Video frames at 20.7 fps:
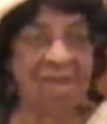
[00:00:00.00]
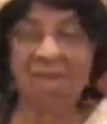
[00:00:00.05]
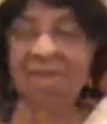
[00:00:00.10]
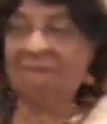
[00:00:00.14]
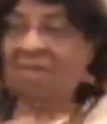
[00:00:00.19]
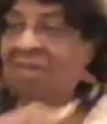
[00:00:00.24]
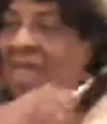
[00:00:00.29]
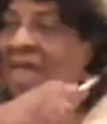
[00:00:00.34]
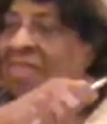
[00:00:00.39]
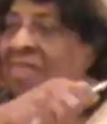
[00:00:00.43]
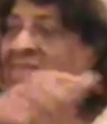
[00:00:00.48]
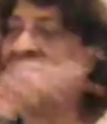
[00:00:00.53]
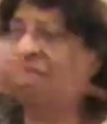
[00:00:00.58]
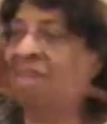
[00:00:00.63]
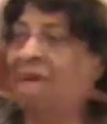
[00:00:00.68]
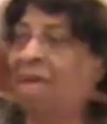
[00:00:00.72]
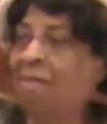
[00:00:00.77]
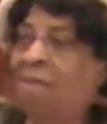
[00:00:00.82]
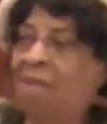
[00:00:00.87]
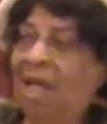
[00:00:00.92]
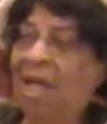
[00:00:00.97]
she had the
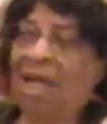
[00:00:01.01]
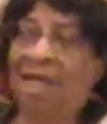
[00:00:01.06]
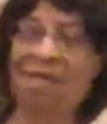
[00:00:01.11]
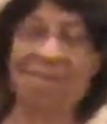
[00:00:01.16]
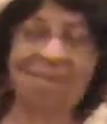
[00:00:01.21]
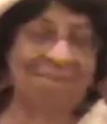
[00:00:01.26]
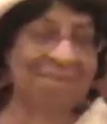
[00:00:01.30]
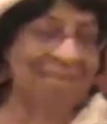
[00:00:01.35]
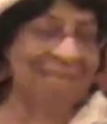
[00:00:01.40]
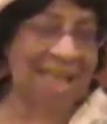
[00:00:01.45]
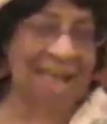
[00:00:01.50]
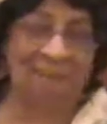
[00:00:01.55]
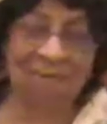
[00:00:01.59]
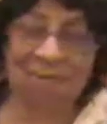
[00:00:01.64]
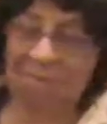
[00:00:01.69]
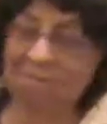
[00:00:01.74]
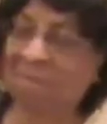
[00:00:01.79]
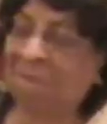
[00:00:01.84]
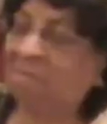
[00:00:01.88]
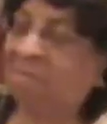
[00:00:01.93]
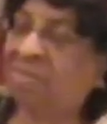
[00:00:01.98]
table, I
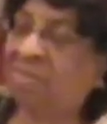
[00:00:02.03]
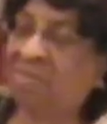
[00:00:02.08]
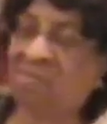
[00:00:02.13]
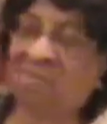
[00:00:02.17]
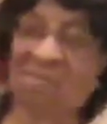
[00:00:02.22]
remember this